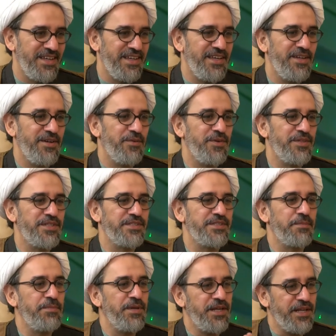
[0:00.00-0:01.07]
you know, which is
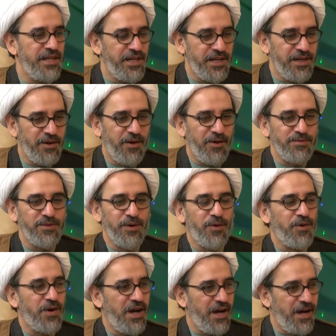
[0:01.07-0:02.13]
the beginning of the
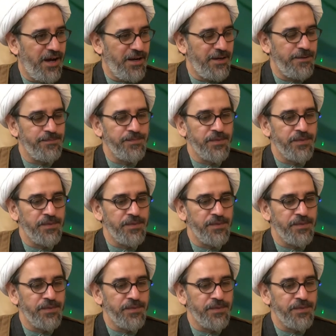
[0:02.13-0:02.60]
Quran.